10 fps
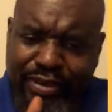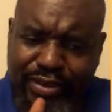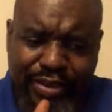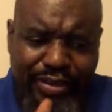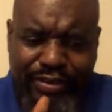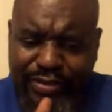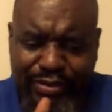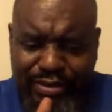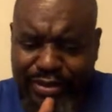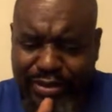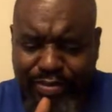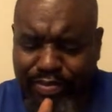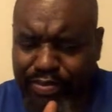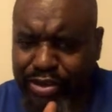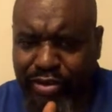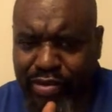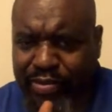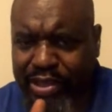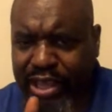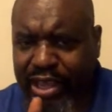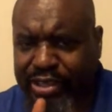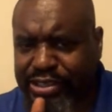You know, to the rib cage.